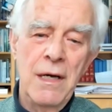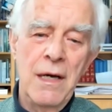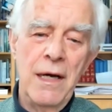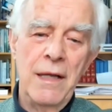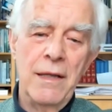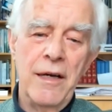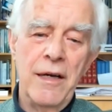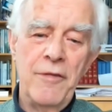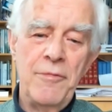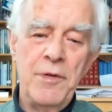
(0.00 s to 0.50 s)

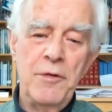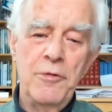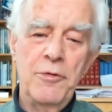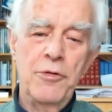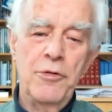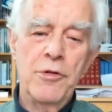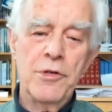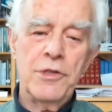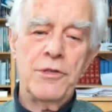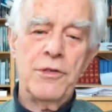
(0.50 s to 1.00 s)
And there have been
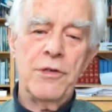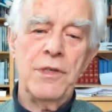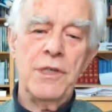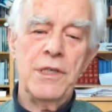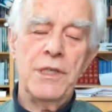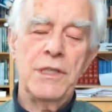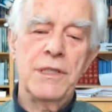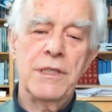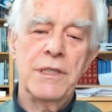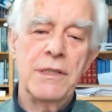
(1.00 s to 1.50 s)
four
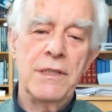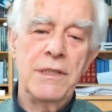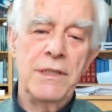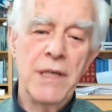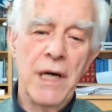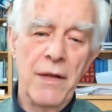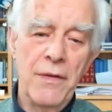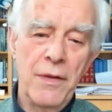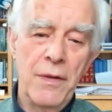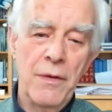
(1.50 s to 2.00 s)
studies
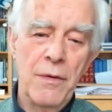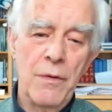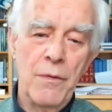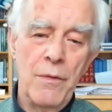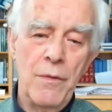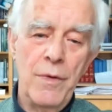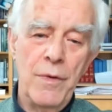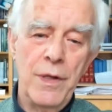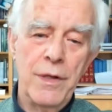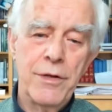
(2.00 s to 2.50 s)
done
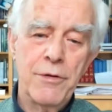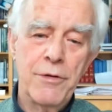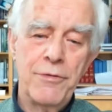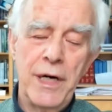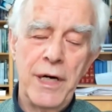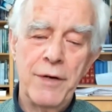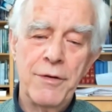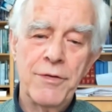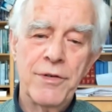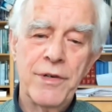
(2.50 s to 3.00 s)
with
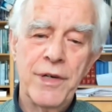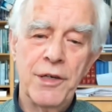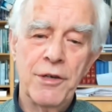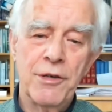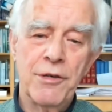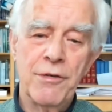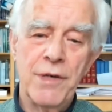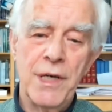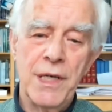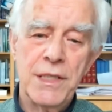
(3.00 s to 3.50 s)
survivors of
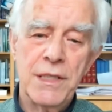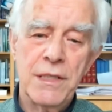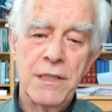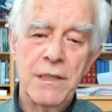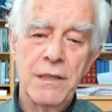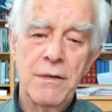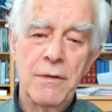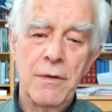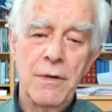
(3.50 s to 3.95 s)
cardiac arrest.